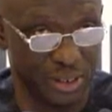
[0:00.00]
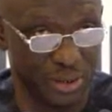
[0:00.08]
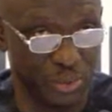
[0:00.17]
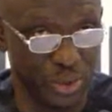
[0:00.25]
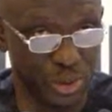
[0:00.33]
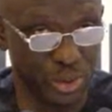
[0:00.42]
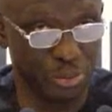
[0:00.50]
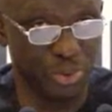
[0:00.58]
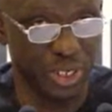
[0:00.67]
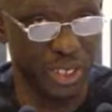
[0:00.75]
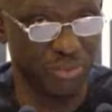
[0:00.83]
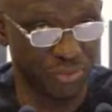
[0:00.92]
We should be
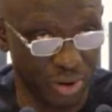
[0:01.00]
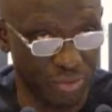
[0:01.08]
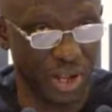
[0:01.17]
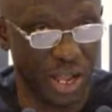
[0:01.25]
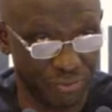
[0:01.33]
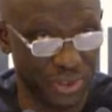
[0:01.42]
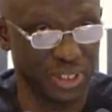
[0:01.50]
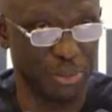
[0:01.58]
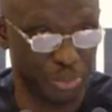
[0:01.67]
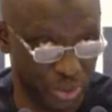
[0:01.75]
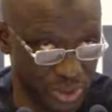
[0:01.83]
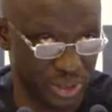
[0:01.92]
involved after the
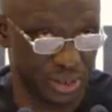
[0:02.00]
process,